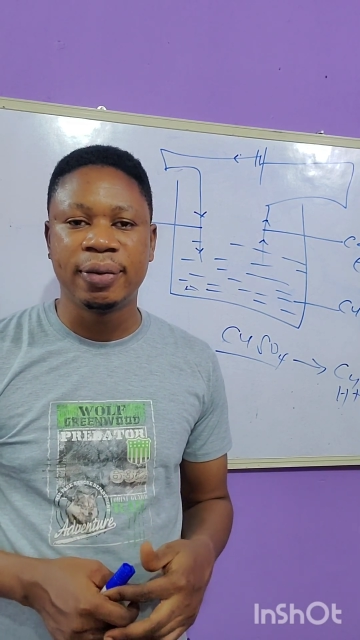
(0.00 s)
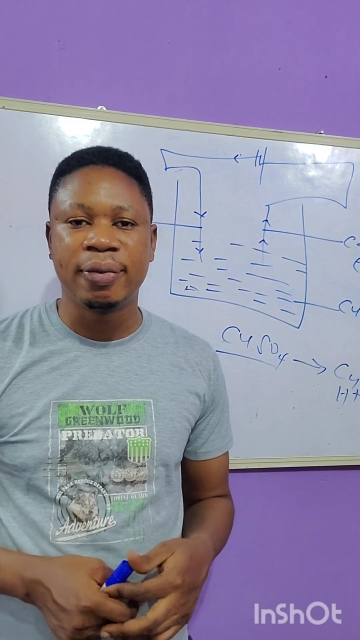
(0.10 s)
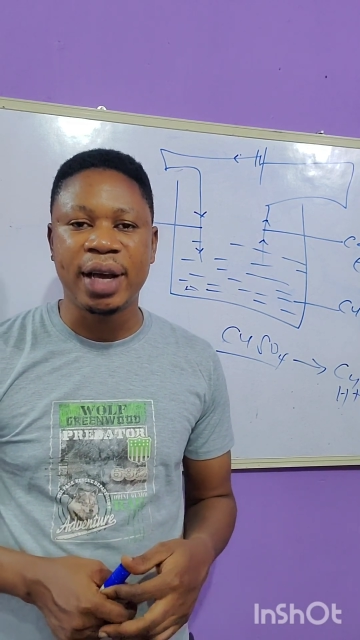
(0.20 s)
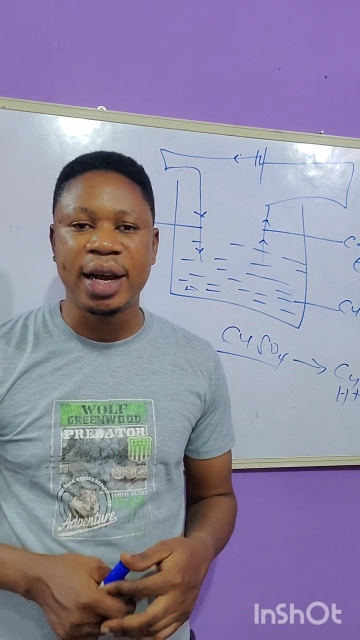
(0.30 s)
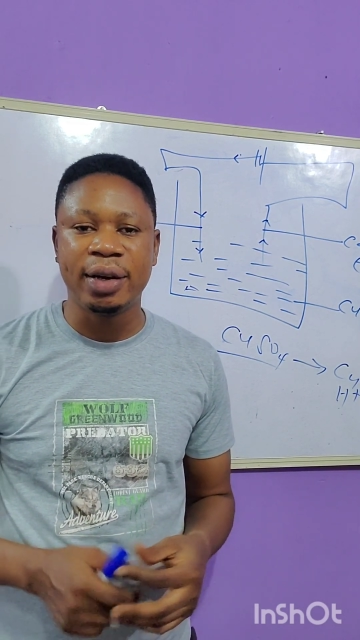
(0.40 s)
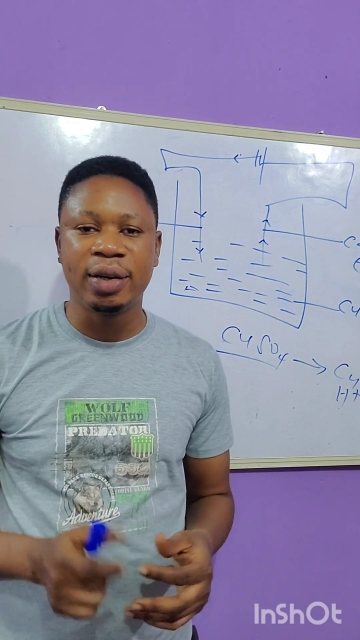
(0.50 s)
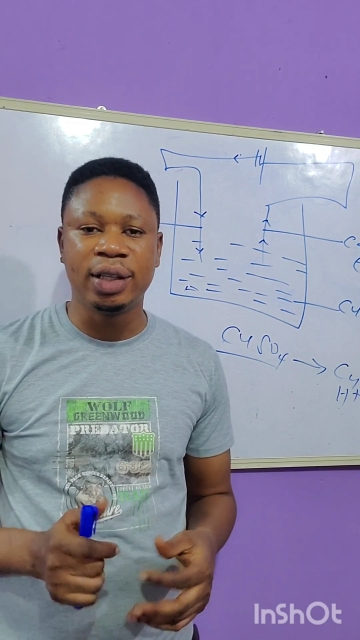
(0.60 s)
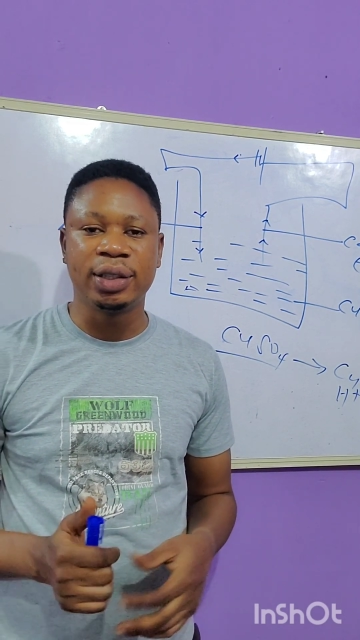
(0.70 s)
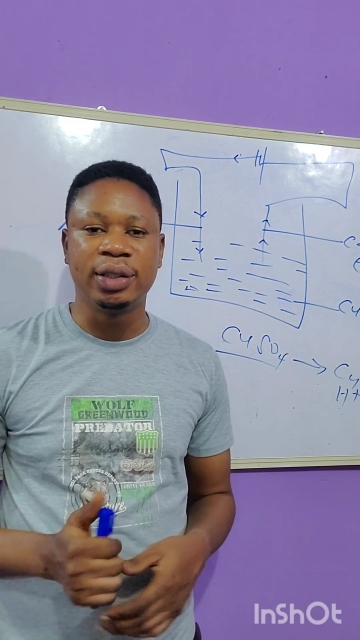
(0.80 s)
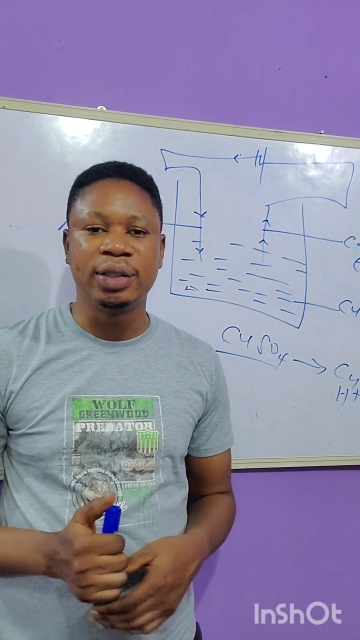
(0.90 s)
while
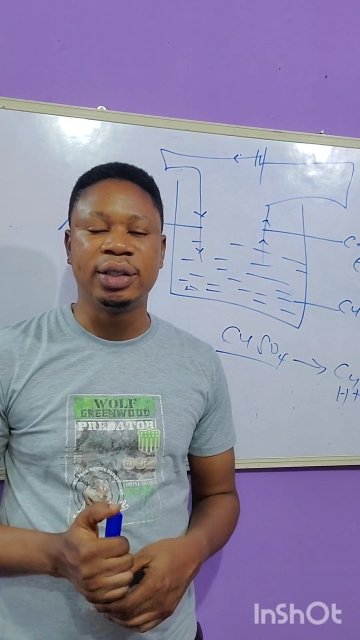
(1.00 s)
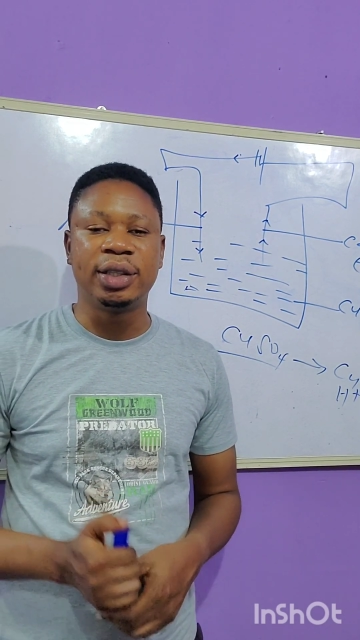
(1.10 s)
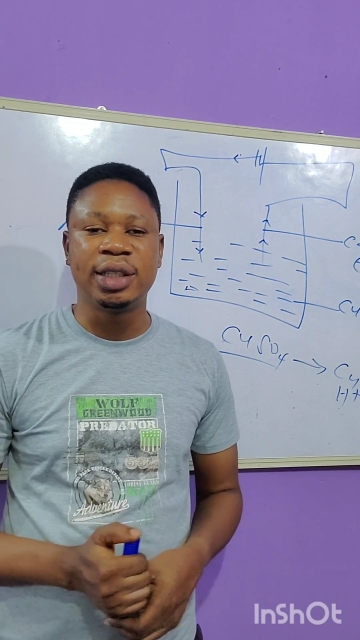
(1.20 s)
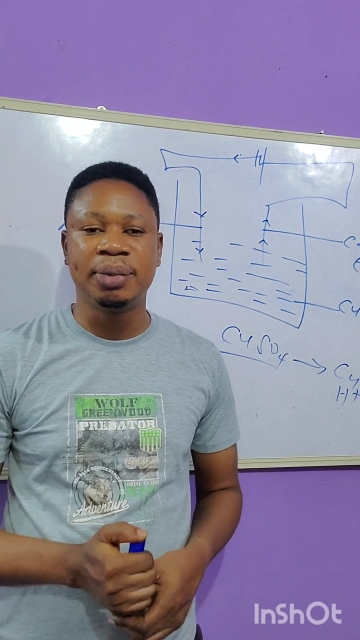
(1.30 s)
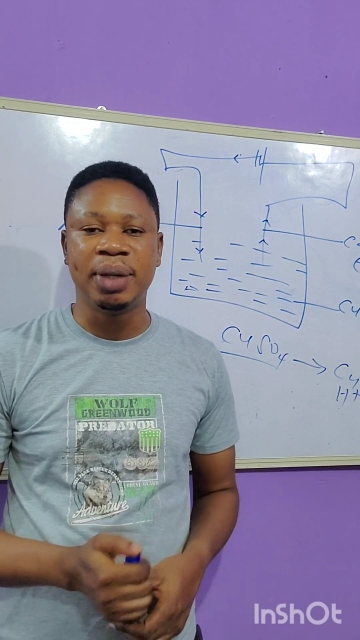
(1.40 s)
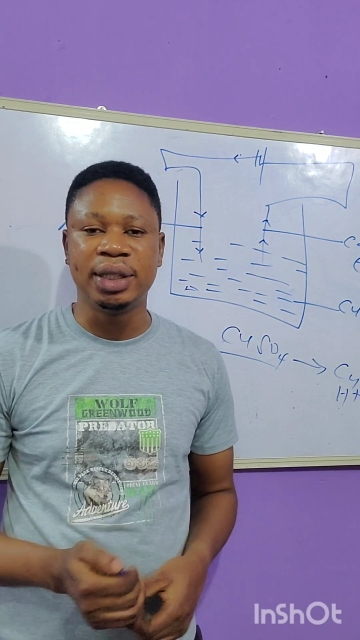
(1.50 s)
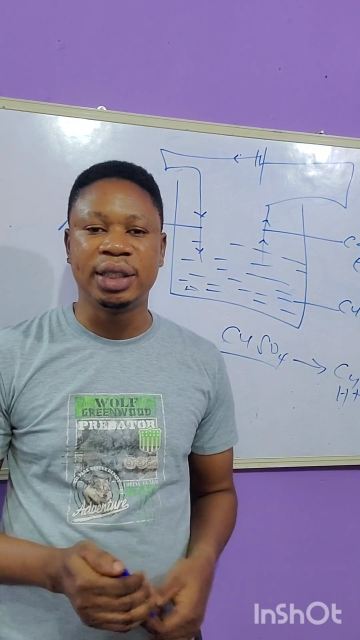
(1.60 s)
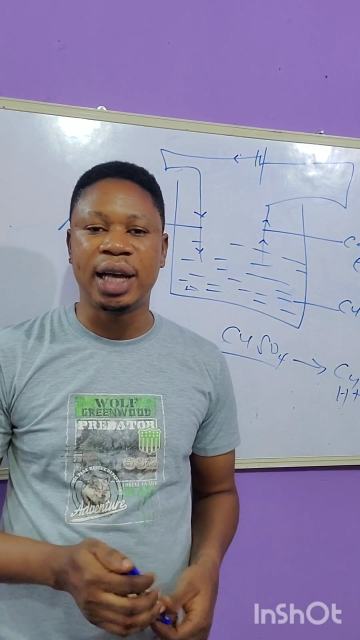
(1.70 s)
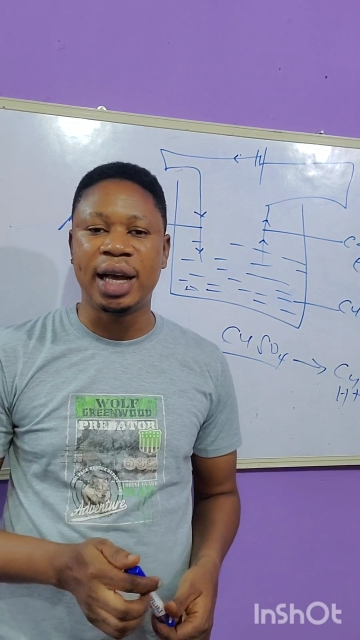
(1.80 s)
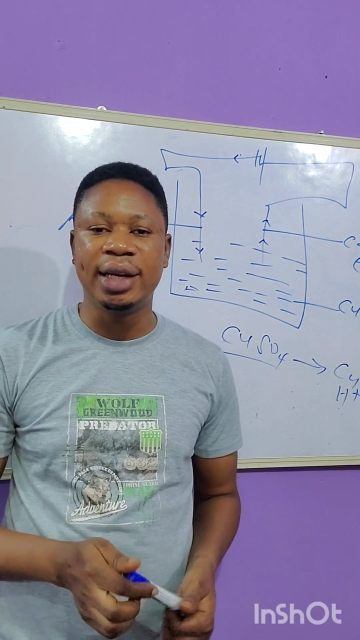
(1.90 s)
reduction takes place
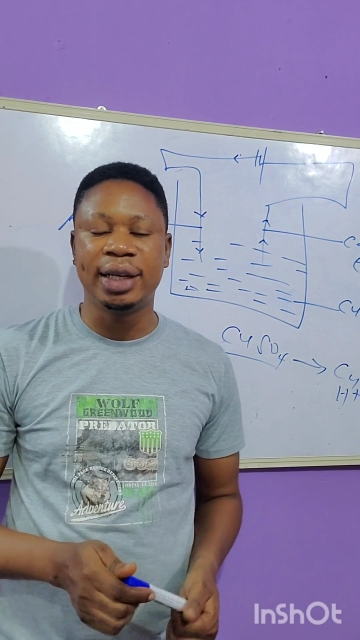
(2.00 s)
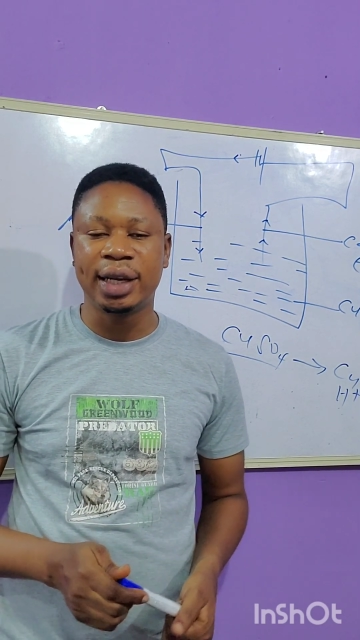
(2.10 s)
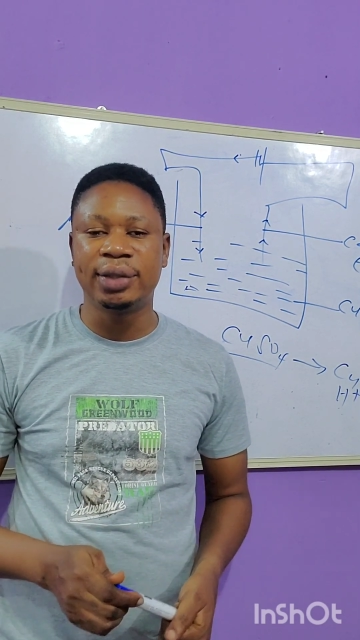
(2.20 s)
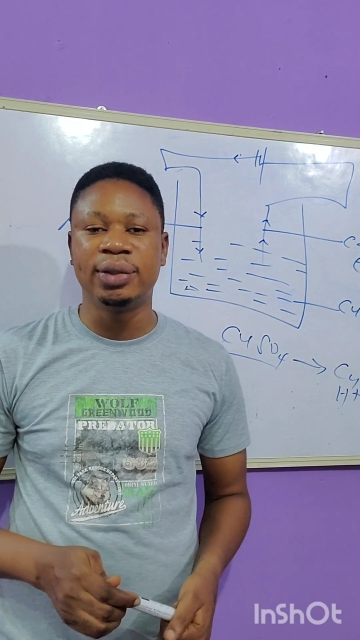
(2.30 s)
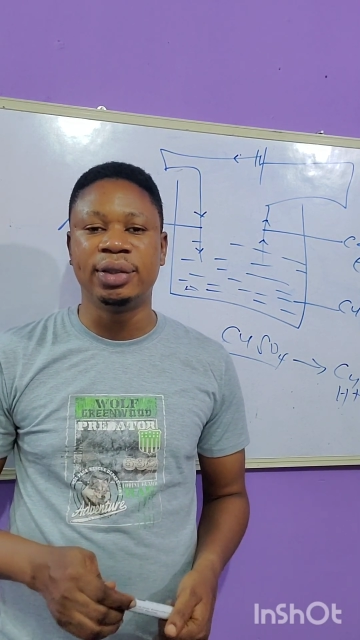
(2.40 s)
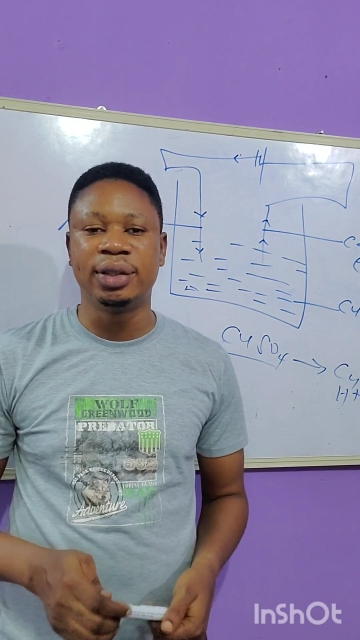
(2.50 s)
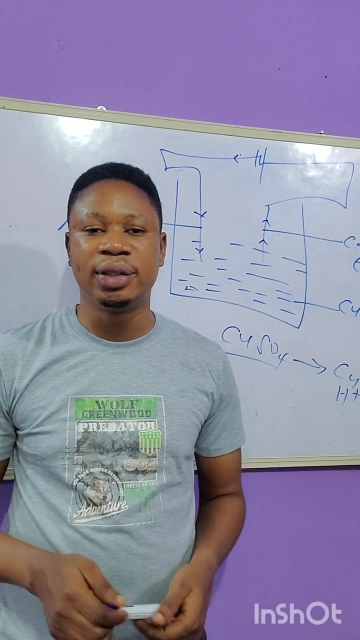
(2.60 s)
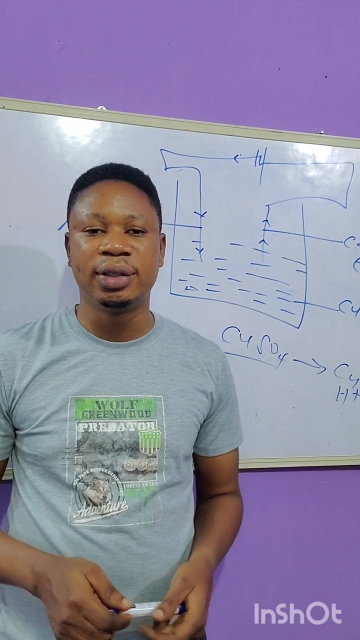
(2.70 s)
at the cathode.